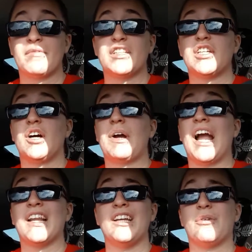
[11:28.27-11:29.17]
So
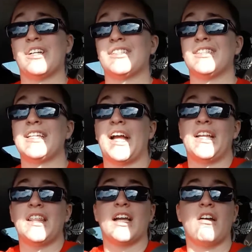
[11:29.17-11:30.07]
any questions,
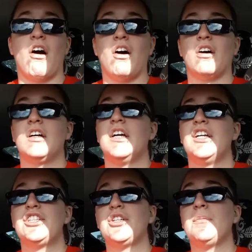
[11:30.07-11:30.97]
anything at all,
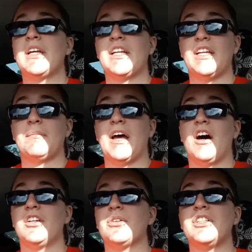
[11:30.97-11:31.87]
shoot me an
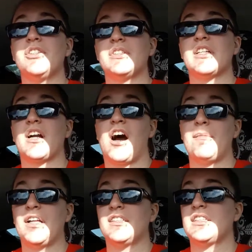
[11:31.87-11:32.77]
email. You can use the
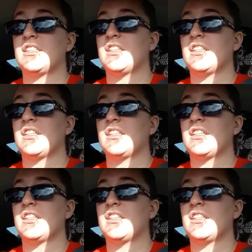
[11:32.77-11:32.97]
comments